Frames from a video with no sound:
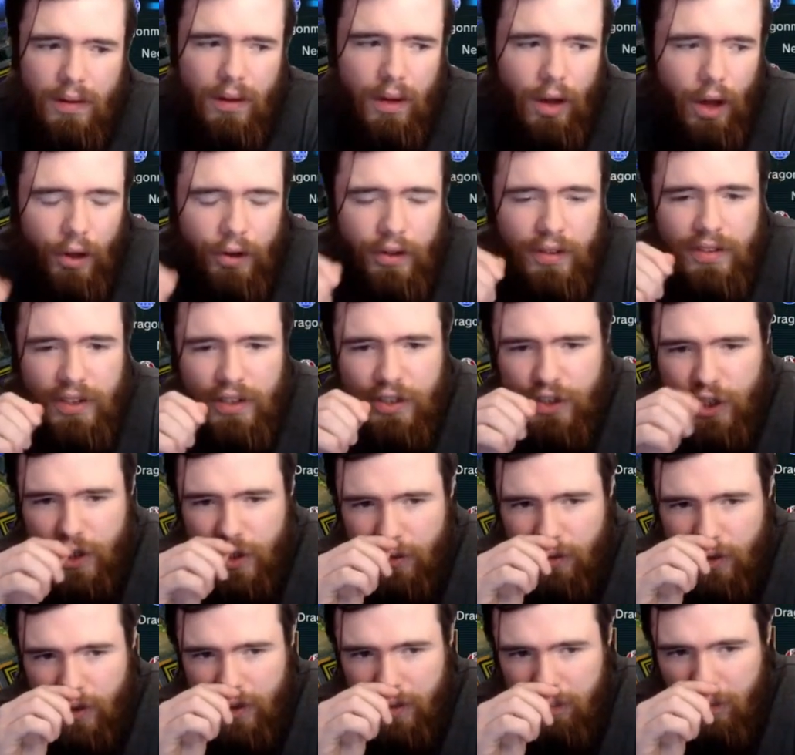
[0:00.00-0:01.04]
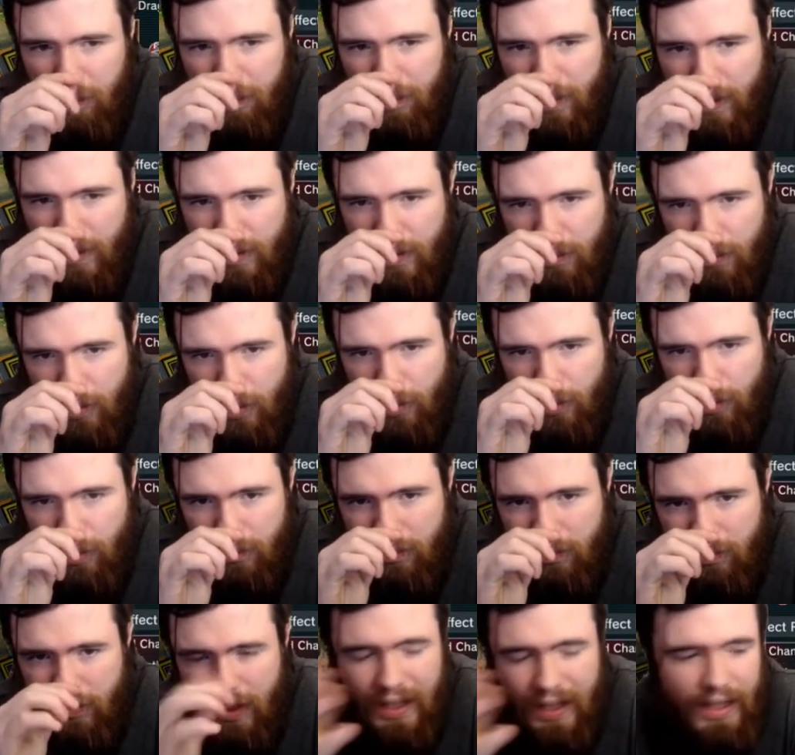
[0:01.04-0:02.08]
How does he generate momentum though?
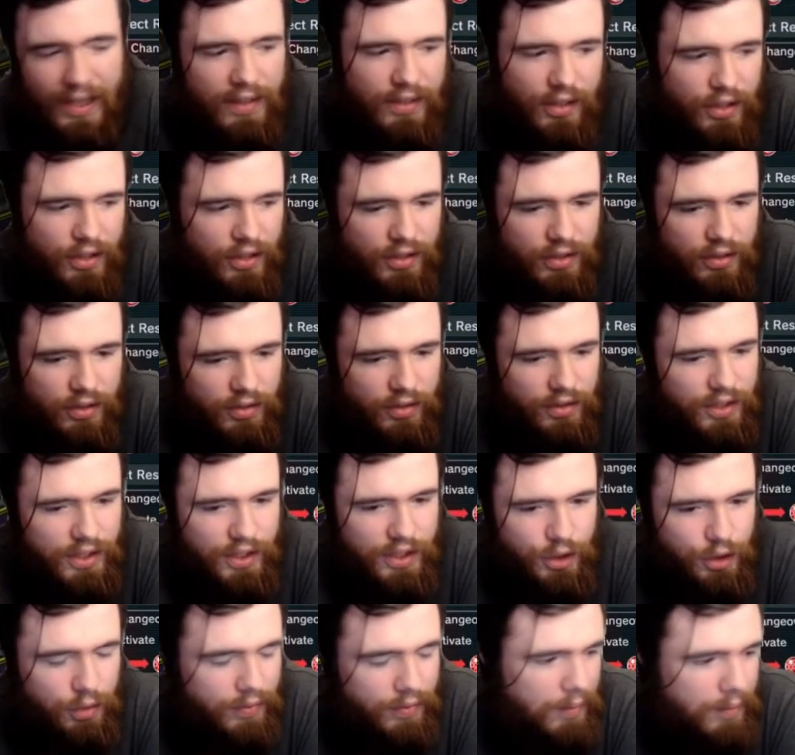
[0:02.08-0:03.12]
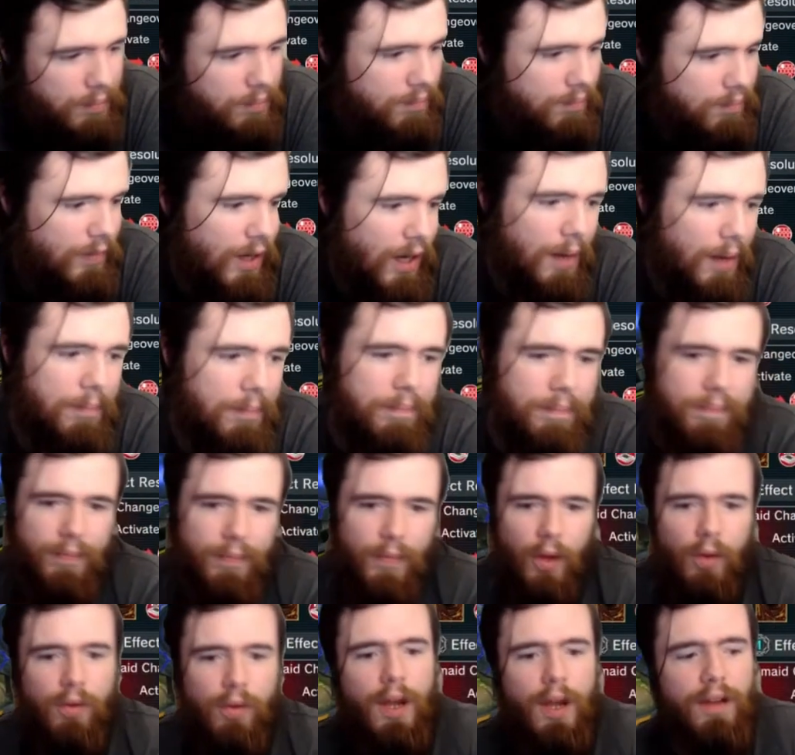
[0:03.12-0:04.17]
I guess he just does changeover. Yeah.
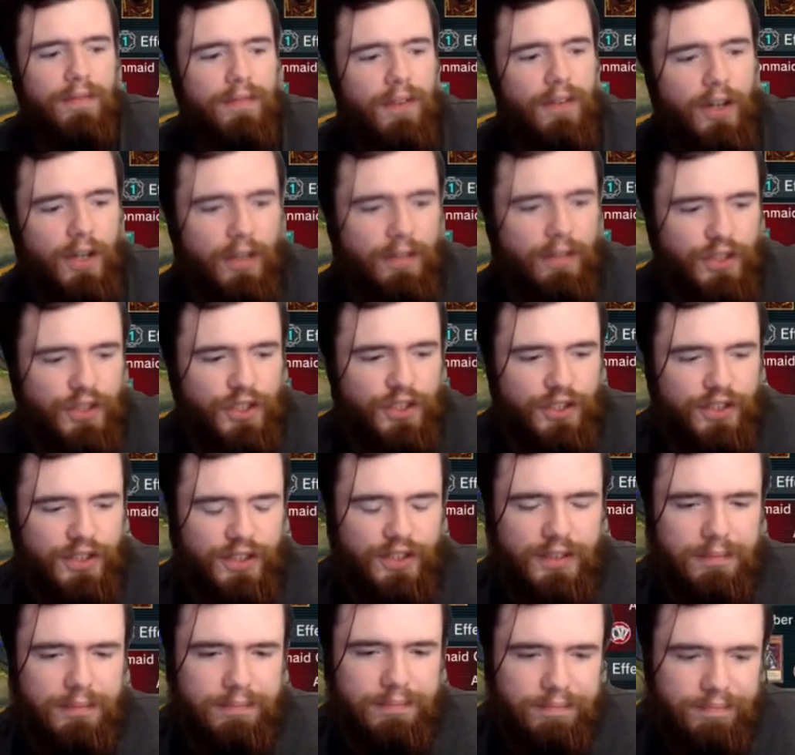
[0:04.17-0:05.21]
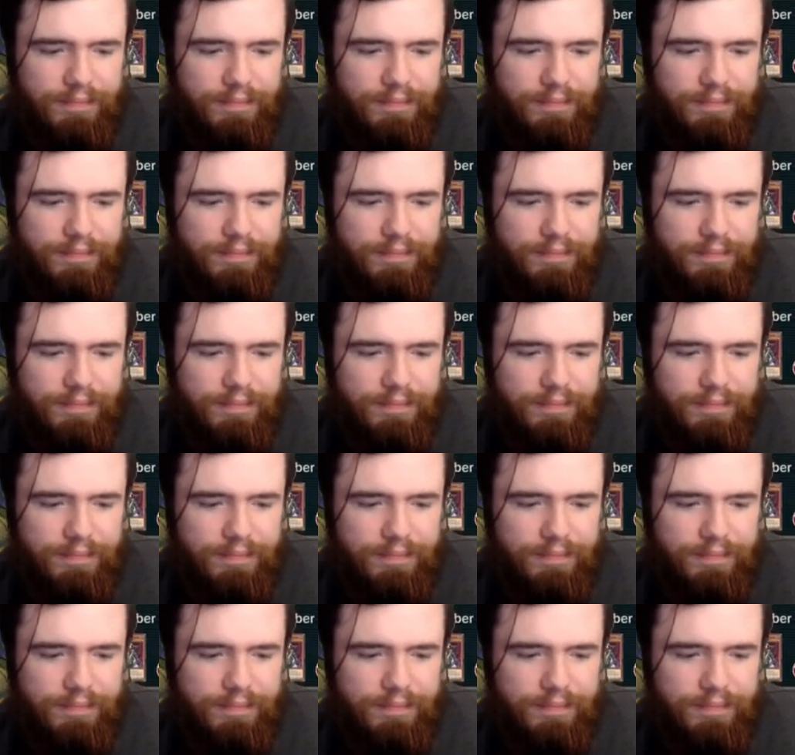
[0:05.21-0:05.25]
Okay, fair enough. GG's.